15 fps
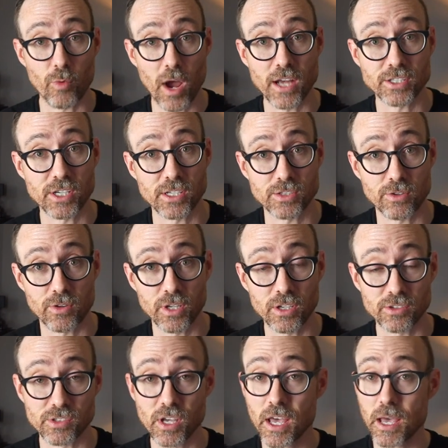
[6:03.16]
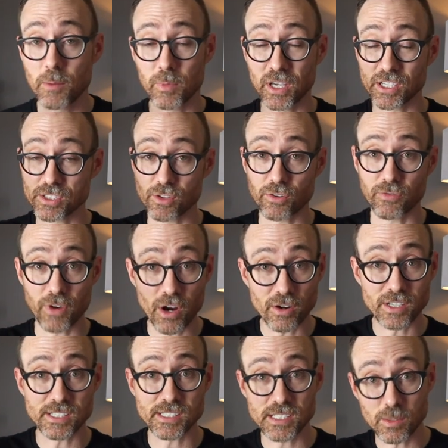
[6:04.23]
Rochester Hills, because they're very
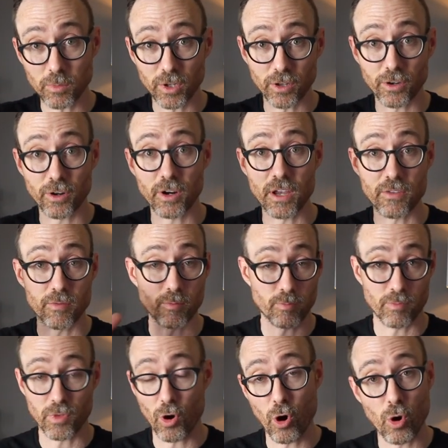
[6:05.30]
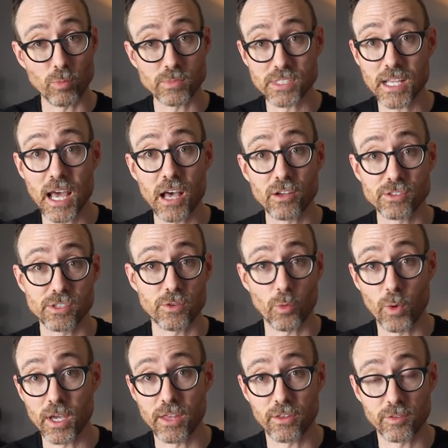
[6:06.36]
similar in the home styles and the
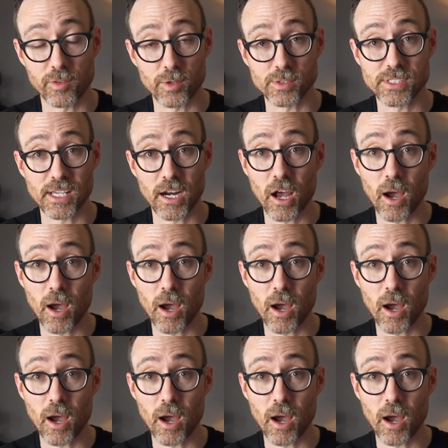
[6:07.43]
way that they're set